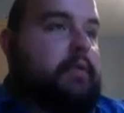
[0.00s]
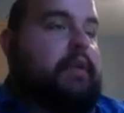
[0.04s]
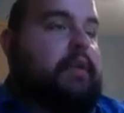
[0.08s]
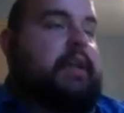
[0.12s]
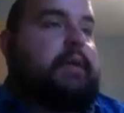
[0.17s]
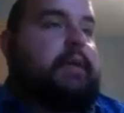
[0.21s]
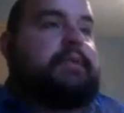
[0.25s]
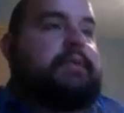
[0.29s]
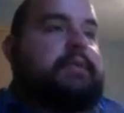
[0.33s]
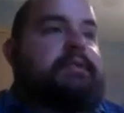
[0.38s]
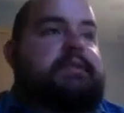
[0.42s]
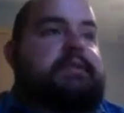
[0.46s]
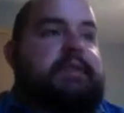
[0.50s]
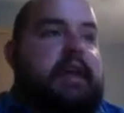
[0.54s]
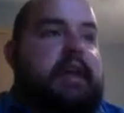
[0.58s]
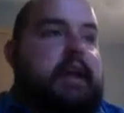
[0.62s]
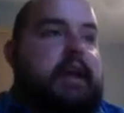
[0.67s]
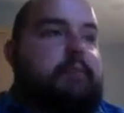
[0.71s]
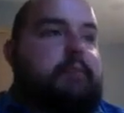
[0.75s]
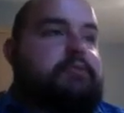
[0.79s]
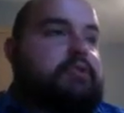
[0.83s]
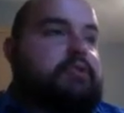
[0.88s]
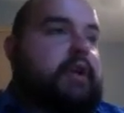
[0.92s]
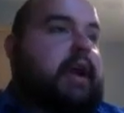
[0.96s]
where they would set
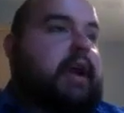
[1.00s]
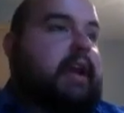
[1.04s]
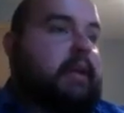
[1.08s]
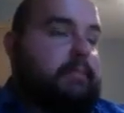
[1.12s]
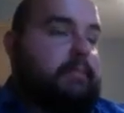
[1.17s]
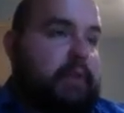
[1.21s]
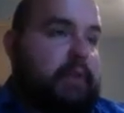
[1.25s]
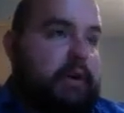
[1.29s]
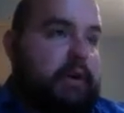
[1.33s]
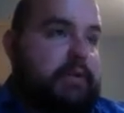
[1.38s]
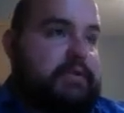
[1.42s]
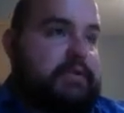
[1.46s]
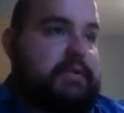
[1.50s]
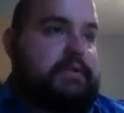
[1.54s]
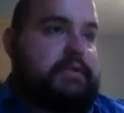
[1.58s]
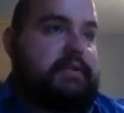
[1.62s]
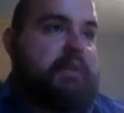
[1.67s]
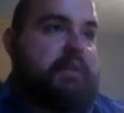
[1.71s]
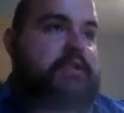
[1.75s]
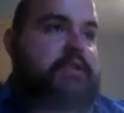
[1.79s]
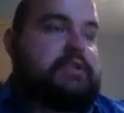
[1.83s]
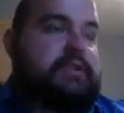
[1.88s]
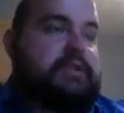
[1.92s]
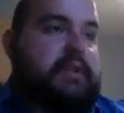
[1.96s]
up trading posts
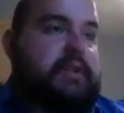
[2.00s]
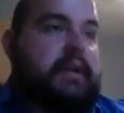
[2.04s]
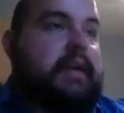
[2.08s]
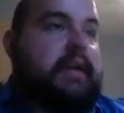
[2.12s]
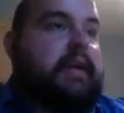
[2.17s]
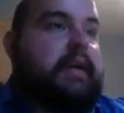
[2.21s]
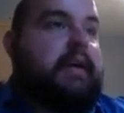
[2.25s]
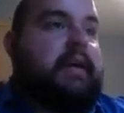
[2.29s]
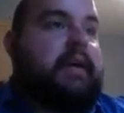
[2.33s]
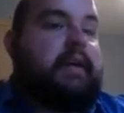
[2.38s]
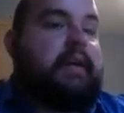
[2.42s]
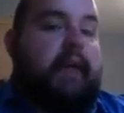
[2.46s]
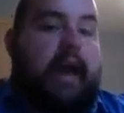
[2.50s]
essentially